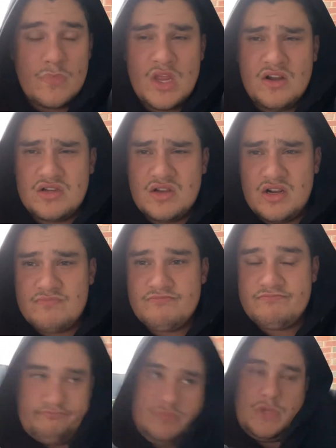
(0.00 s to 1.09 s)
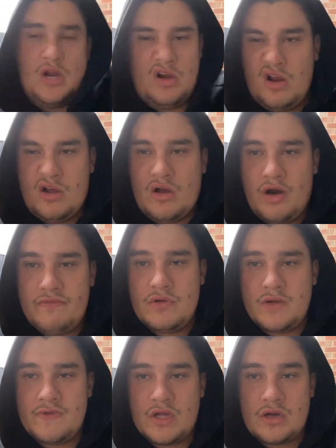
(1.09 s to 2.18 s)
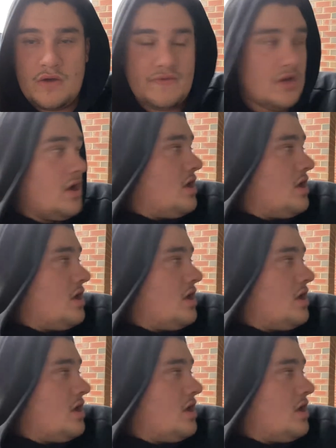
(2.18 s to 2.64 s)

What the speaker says: I'm just gonna, cough. I feel like coughing.